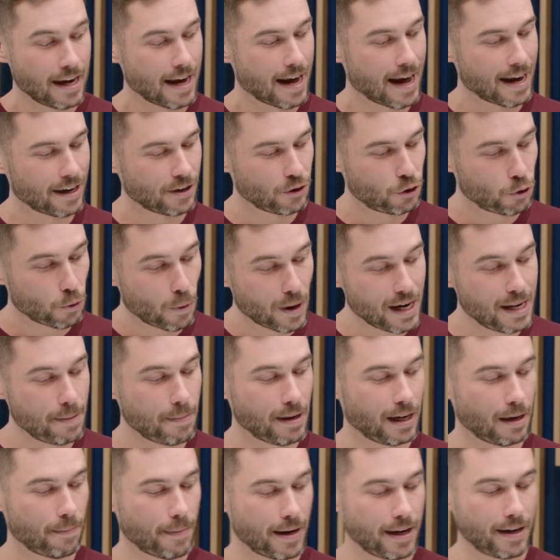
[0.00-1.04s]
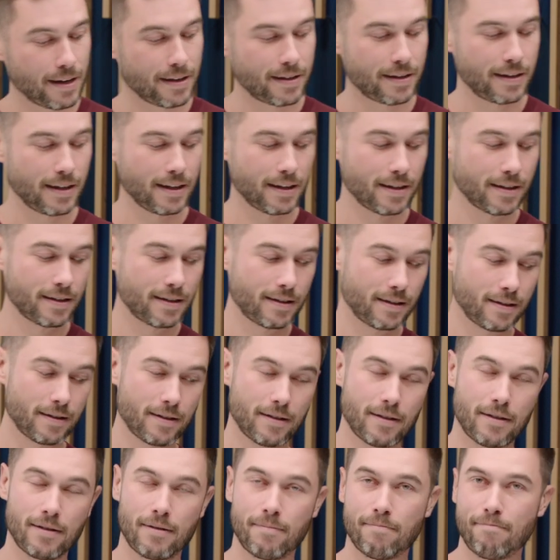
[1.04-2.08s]
and 20mm is
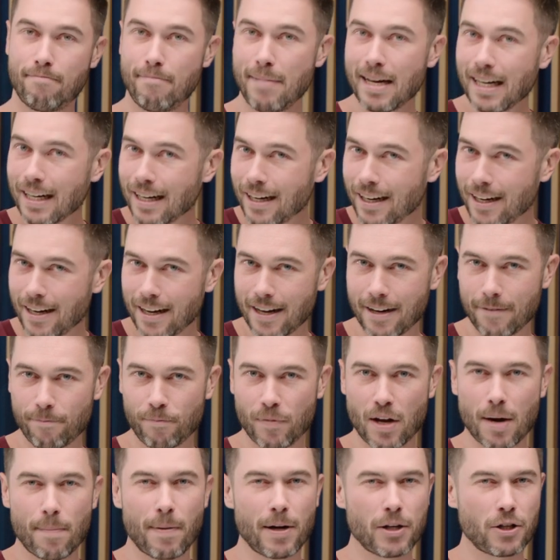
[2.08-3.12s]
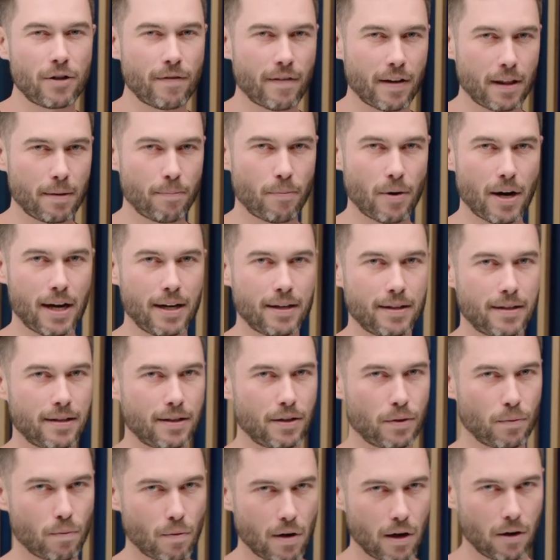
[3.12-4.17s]
Miller and a bunch of other brands
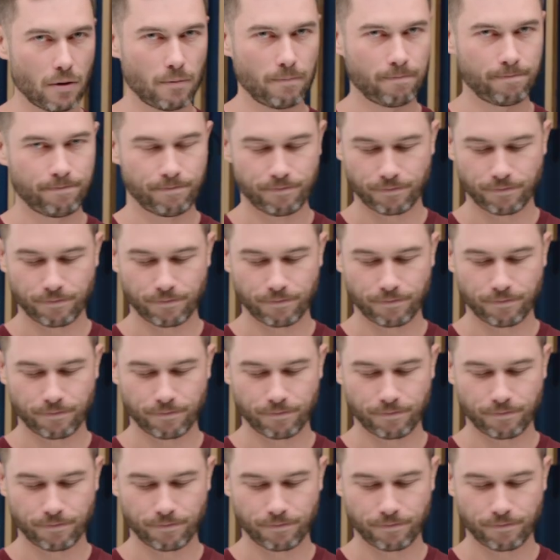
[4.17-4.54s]
as well.